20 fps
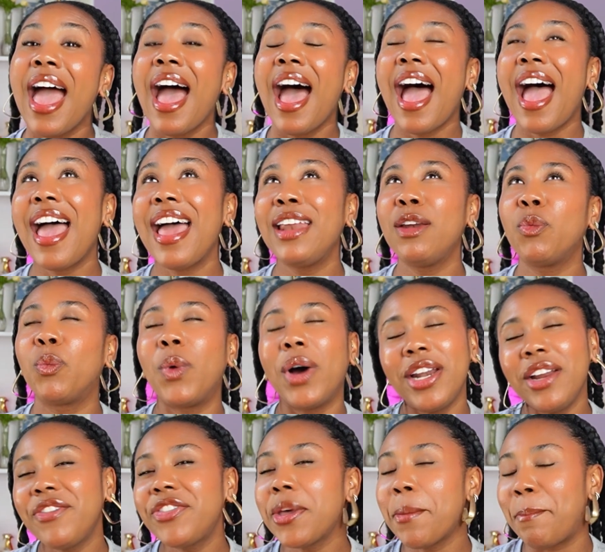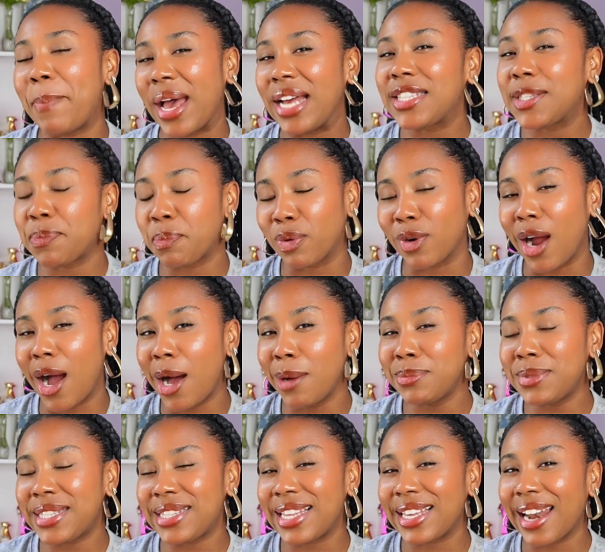And one of the best
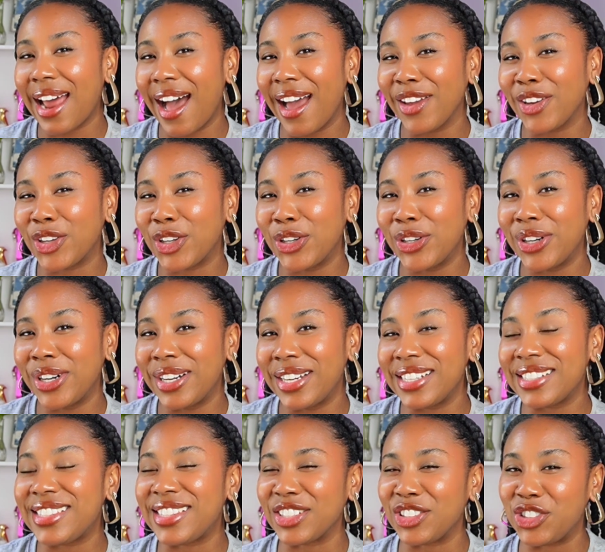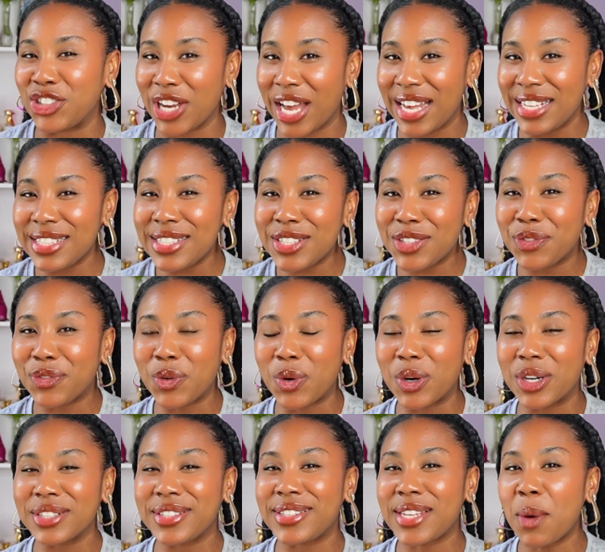prompts that I could suggest
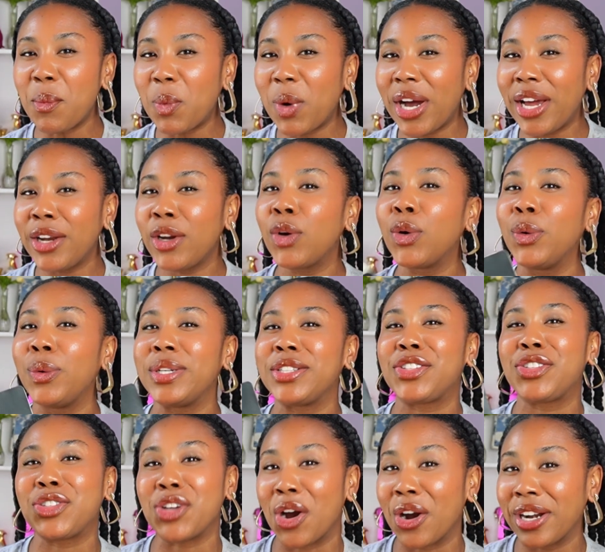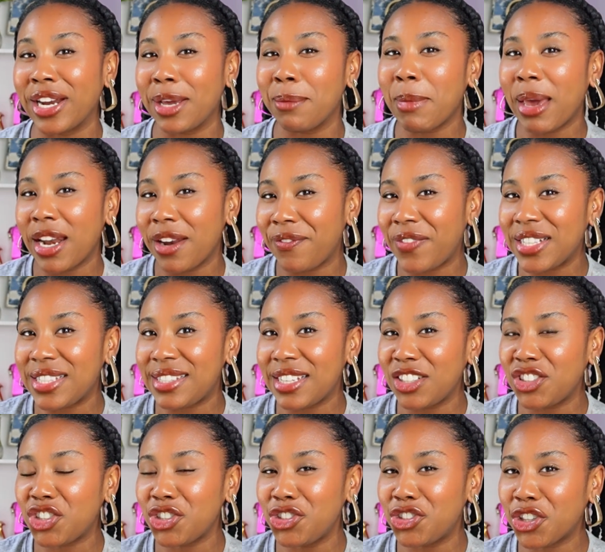for someone who is starting
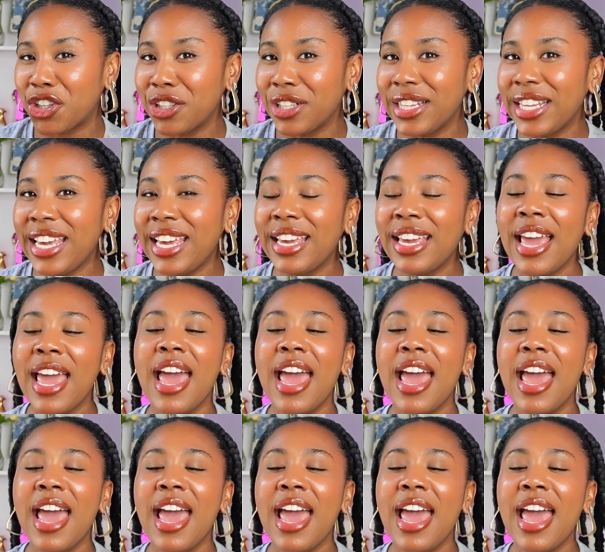manifestation journaling